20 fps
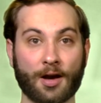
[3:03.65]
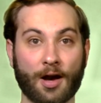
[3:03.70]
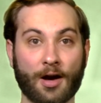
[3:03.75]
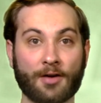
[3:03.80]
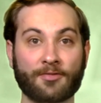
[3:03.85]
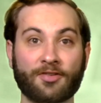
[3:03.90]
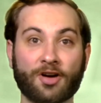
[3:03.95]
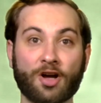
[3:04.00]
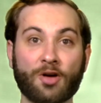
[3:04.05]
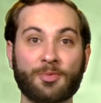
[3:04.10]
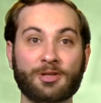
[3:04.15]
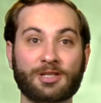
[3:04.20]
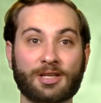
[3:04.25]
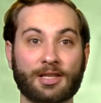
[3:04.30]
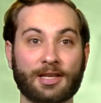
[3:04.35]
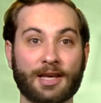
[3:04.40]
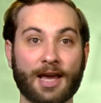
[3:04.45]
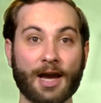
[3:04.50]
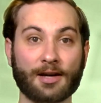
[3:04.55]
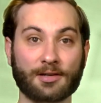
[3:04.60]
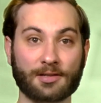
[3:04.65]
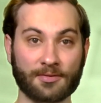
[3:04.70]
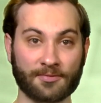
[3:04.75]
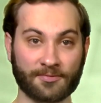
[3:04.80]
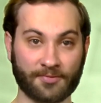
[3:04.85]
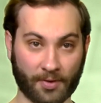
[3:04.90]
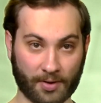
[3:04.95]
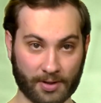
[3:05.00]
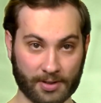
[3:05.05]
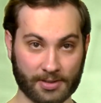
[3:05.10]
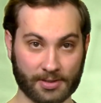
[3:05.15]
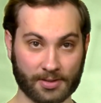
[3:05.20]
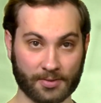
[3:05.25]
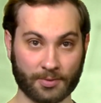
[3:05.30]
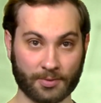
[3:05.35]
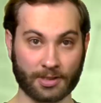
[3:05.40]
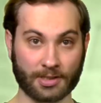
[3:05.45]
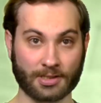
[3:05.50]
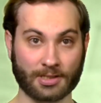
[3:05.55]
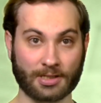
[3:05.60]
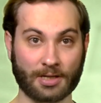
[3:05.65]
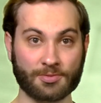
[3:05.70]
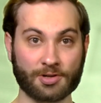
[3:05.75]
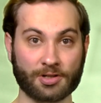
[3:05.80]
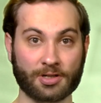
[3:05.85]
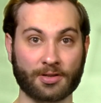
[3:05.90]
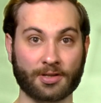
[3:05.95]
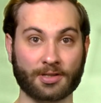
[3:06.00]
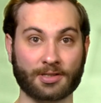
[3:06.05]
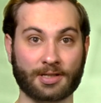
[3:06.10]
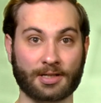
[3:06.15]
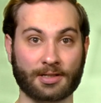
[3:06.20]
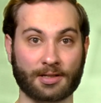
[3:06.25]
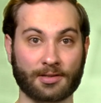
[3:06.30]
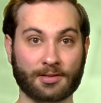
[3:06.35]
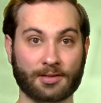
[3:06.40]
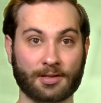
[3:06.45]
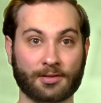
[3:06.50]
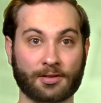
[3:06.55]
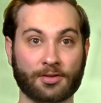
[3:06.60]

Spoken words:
A verb is in the active voice the subject of the sentence is